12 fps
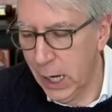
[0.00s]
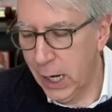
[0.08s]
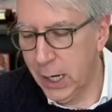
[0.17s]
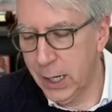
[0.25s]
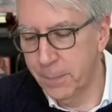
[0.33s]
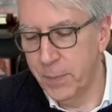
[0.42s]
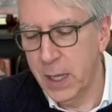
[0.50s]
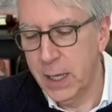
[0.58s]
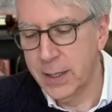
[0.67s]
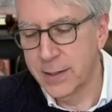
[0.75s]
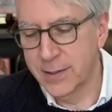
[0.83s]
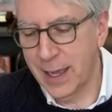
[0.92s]
Um,
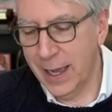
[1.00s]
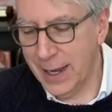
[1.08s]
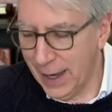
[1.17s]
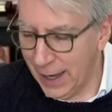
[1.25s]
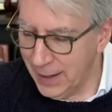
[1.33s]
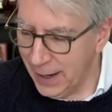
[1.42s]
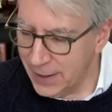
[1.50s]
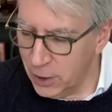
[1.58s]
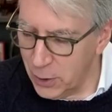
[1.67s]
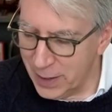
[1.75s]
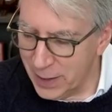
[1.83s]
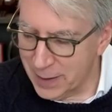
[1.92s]
and and I knew
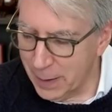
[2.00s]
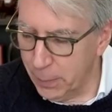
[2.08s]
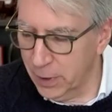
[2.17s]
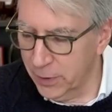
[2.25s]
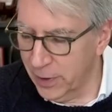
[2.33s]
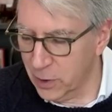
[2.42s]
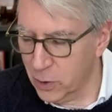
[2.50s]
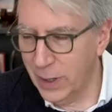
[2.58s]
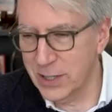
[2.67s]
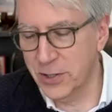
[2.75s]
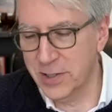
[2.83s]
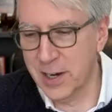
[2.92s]
you had a couple of other
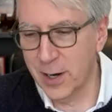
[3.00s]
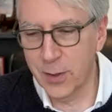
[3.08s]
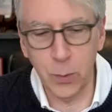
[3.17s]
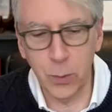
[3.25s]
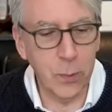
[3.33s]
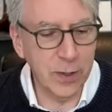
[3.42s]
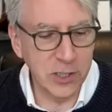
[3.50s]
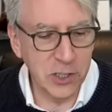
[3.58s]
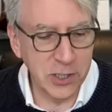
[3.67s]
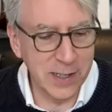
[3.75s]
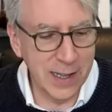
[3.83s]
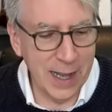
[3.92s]
questions here that we really
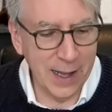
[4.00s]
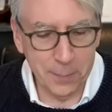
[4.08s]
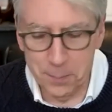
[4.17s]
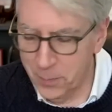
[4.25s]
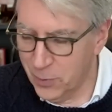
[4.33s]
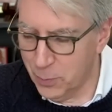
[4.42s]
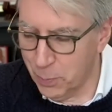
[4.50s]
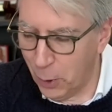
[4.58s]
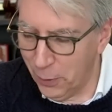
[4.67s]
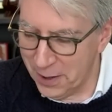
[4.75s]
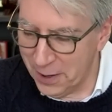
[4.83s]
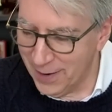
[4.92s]
should um,
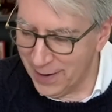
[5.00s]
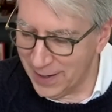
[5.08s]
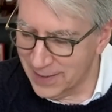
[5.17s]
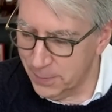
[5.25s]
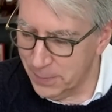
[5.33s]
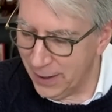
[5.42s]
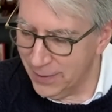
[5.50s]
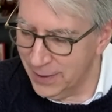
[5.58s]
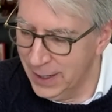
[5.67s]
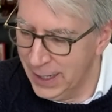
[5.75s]
the audience about.